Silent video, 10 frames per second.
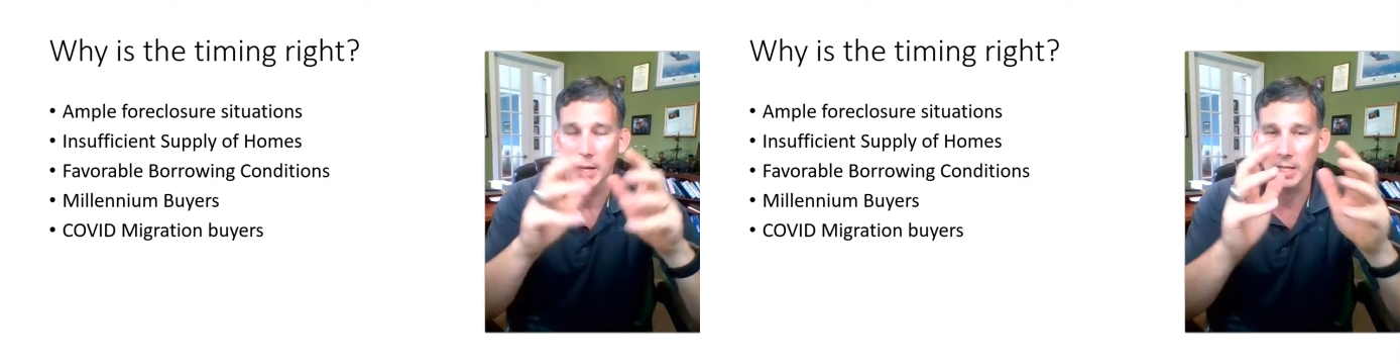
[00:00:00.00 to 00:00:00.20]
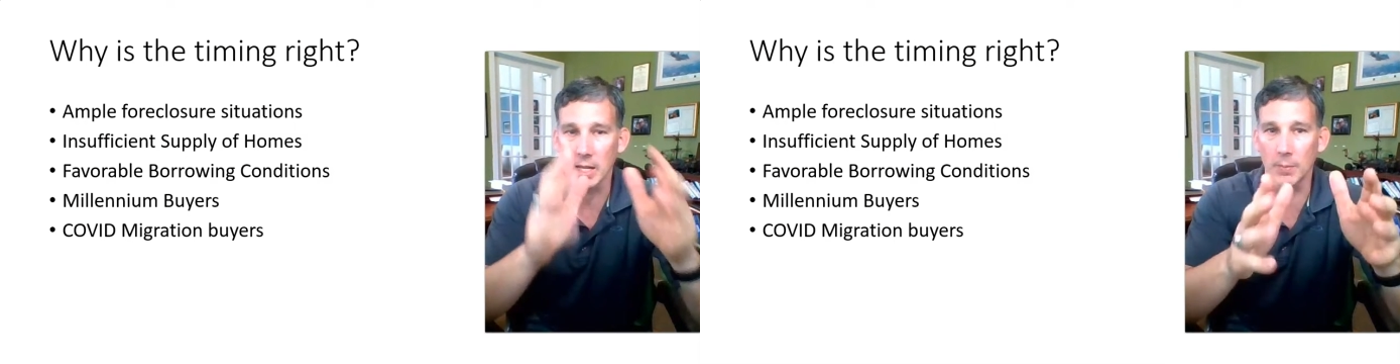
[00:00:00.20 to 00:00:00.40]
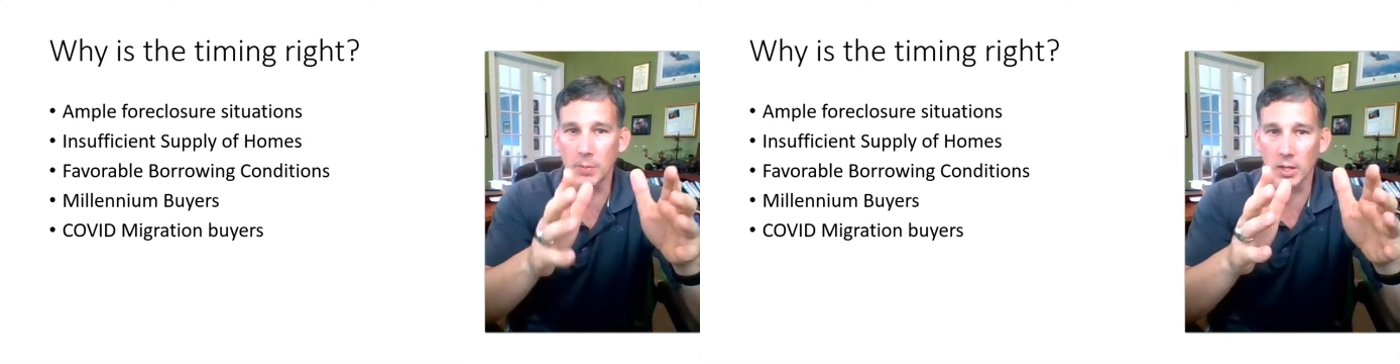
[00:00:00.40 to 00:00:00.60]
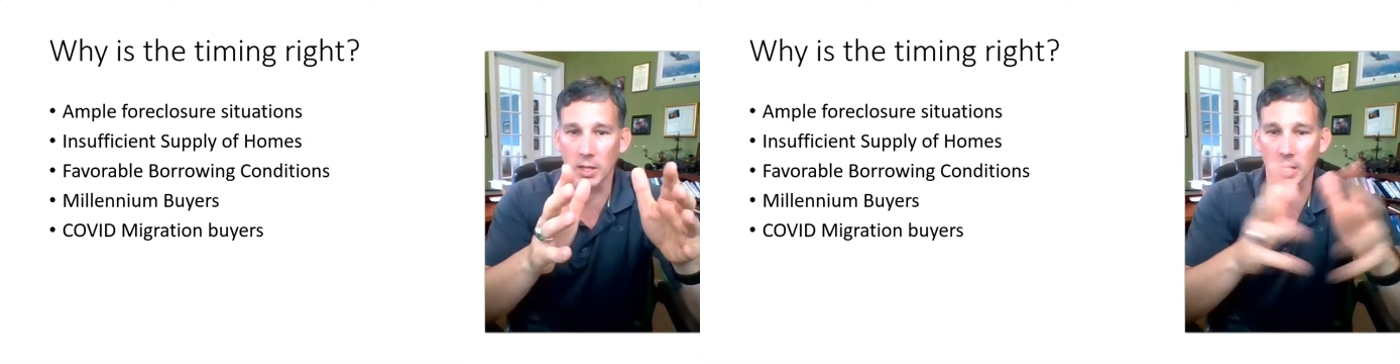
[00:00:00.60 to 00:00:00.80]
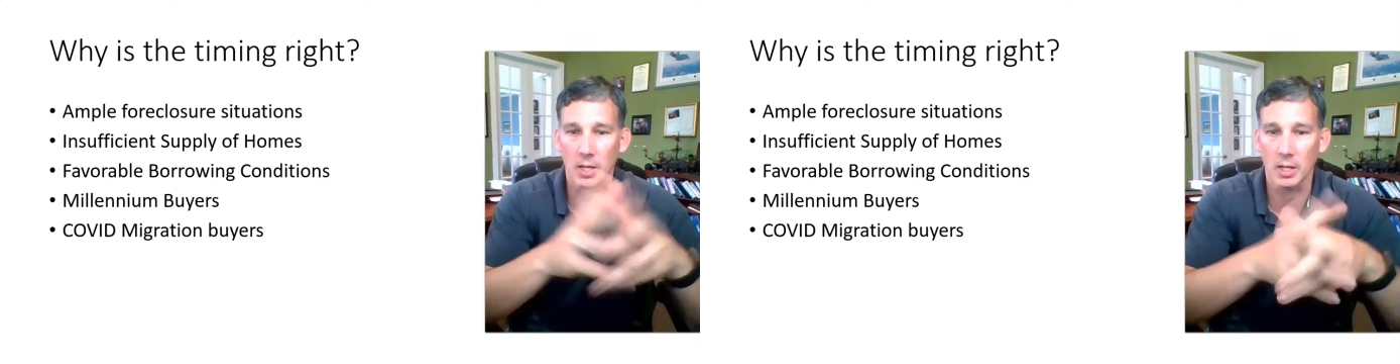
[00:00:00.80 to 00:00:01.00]
keep
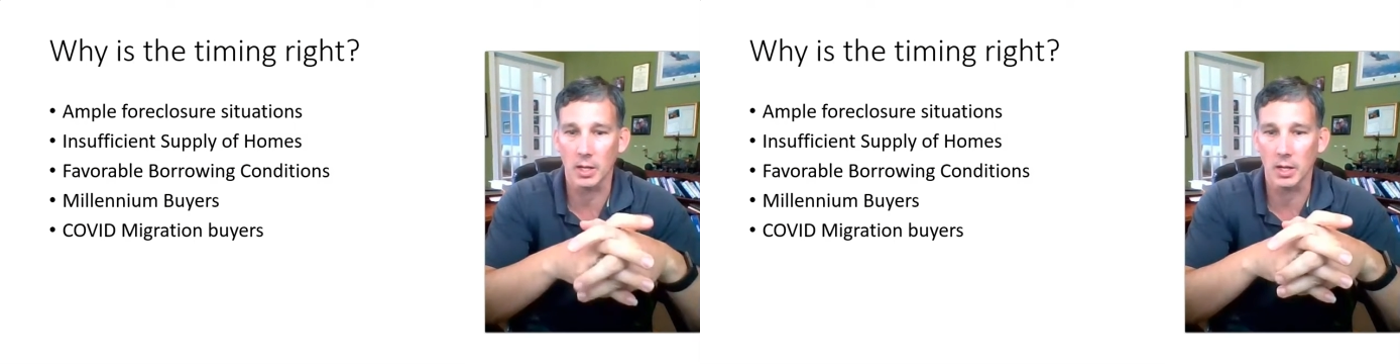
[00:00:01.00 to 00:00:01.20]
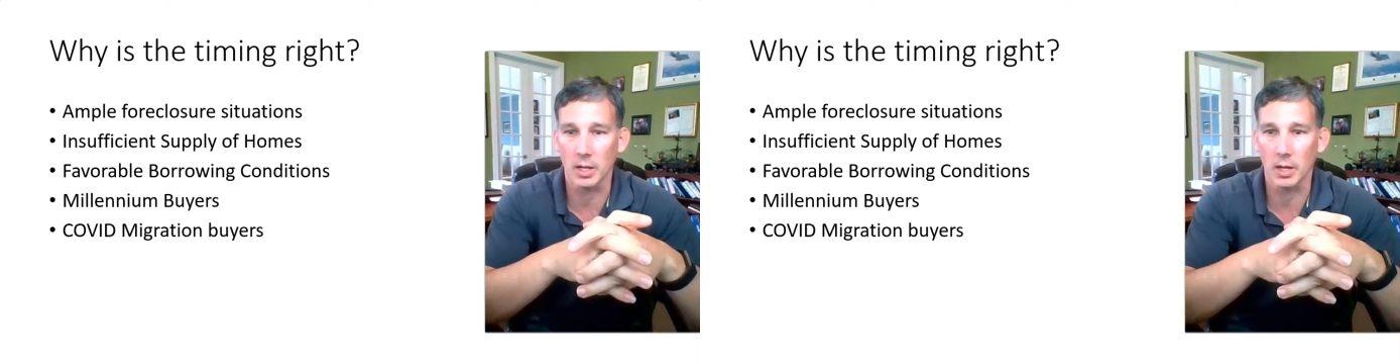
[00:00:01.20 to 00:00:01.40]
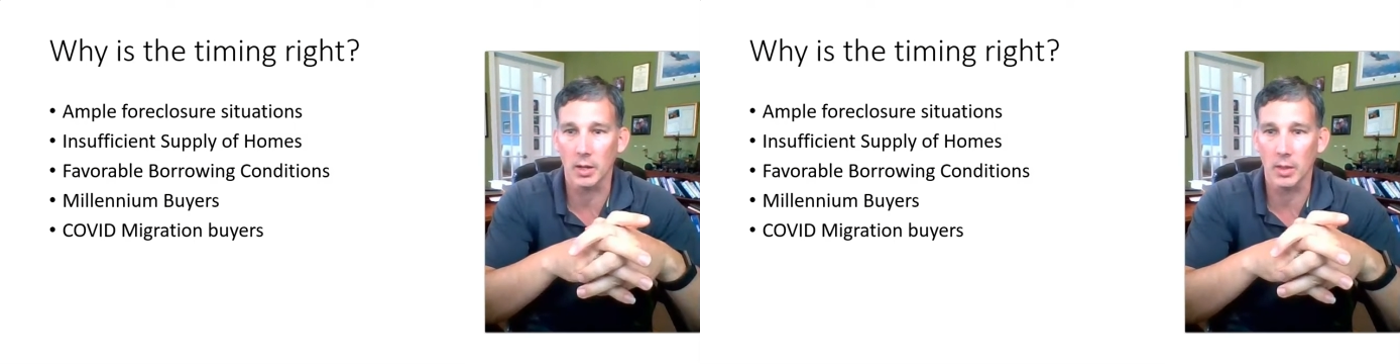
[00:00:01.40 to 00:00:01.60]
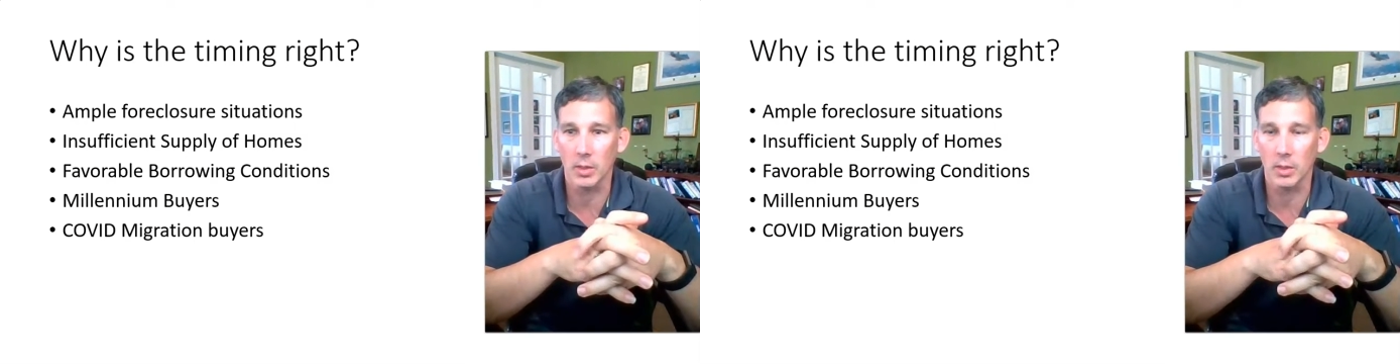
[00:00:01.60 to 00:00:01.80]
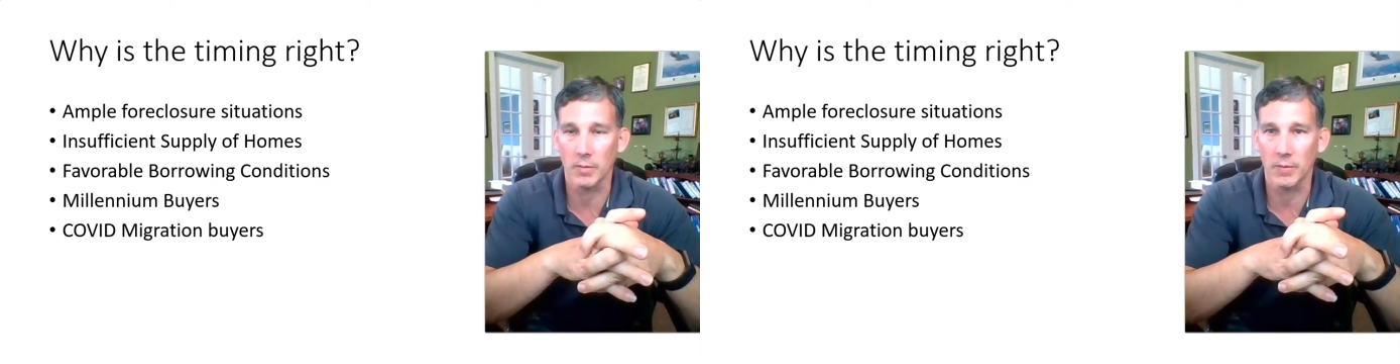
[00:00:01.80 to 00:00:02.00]
the
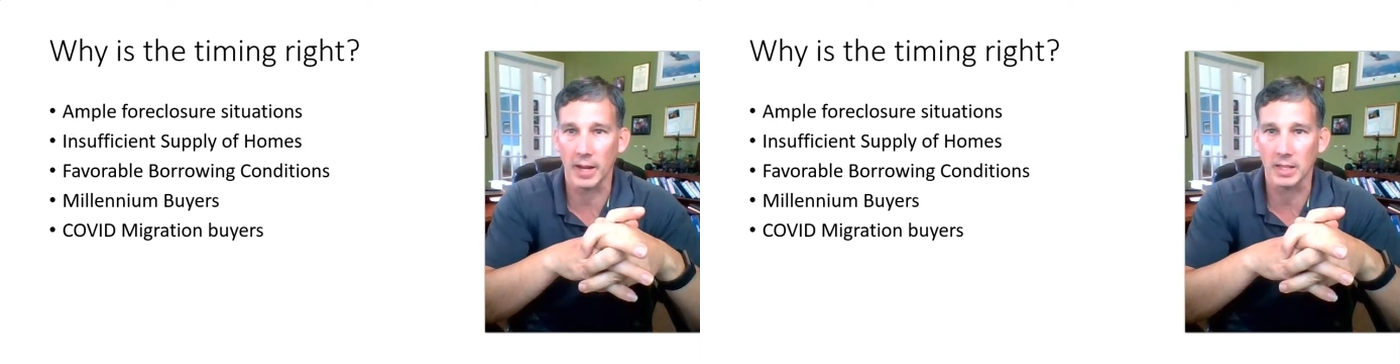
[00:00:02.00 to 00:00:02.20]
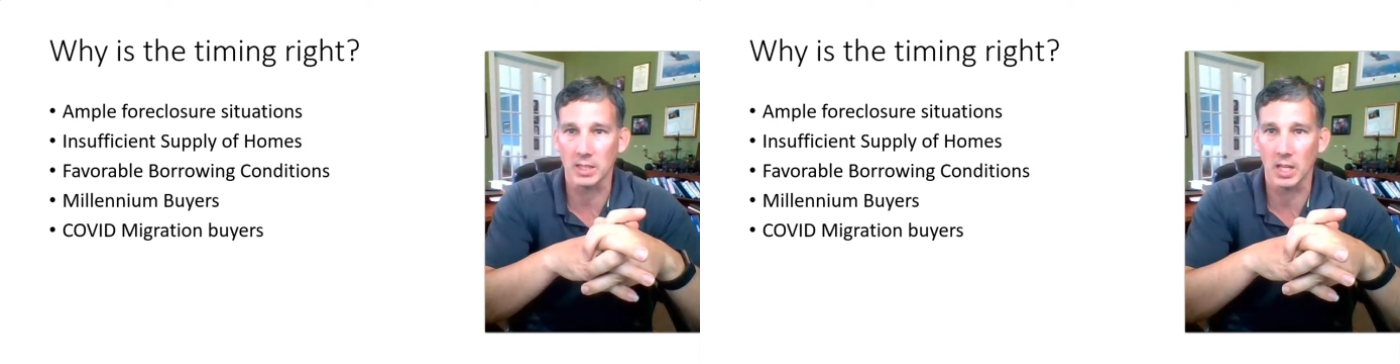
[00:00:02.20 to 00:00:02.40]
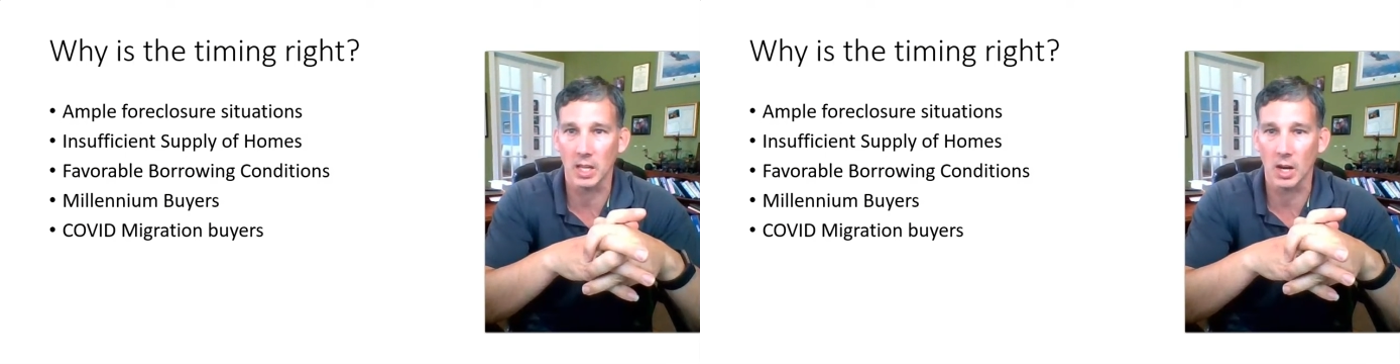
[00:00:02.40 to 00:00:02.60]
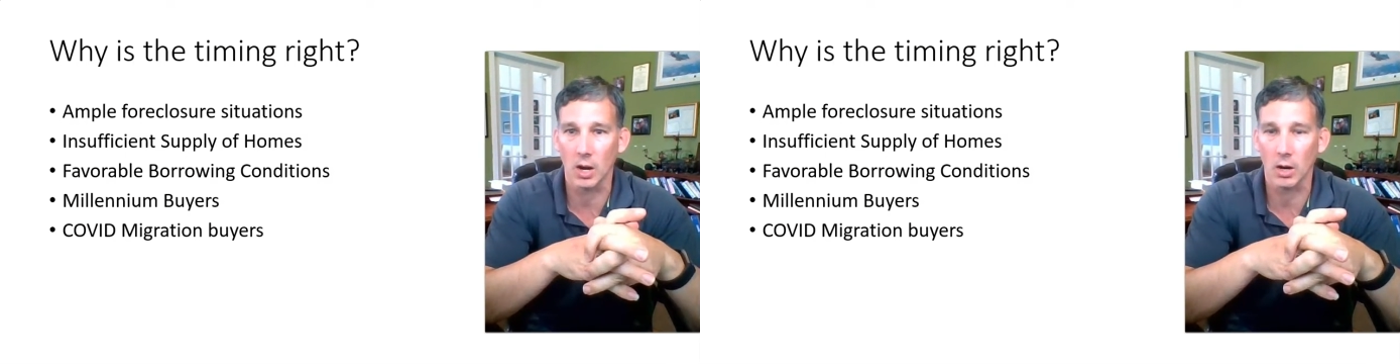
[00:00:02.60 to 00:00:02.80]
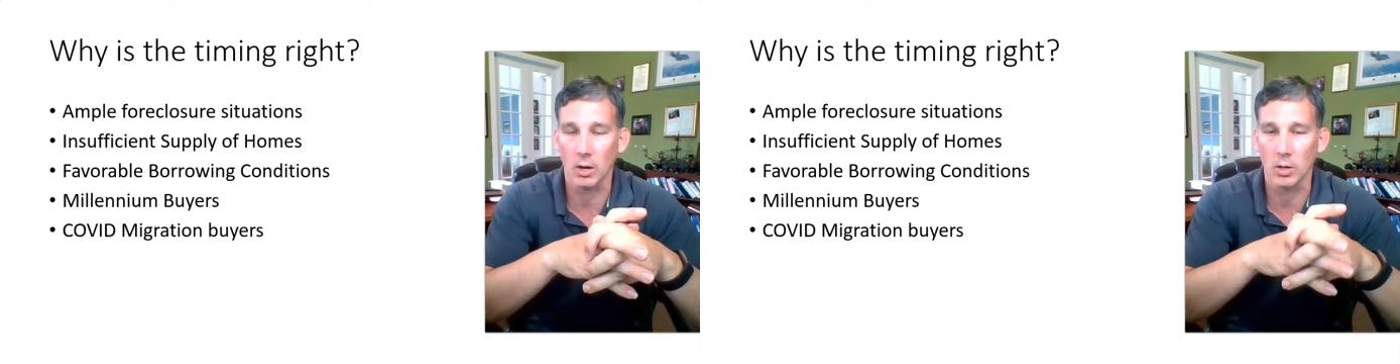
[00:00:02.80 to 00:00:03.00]
fact that they
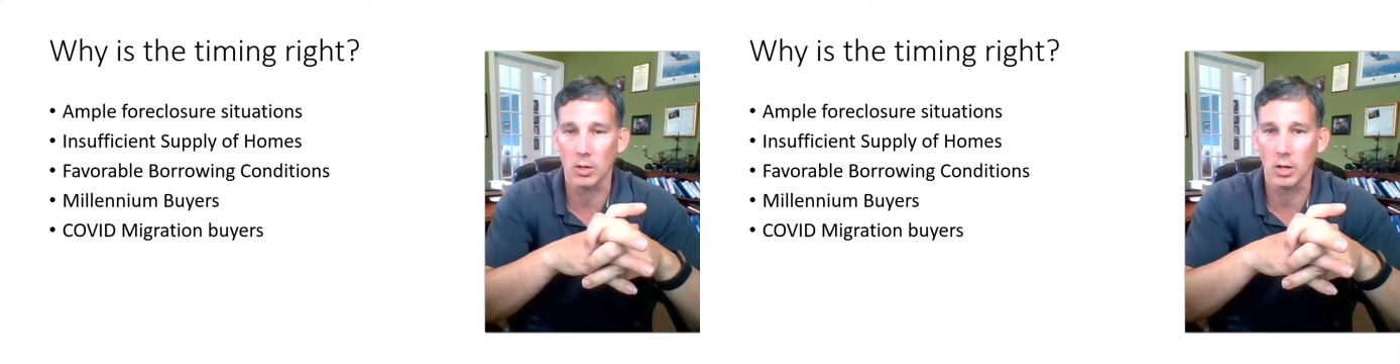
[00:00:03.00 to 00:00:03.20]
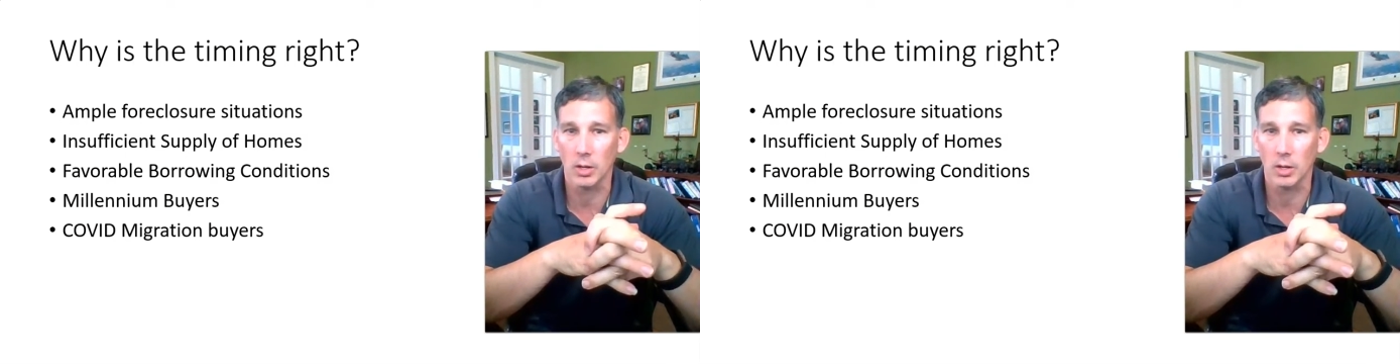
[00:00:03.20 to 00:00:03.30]
are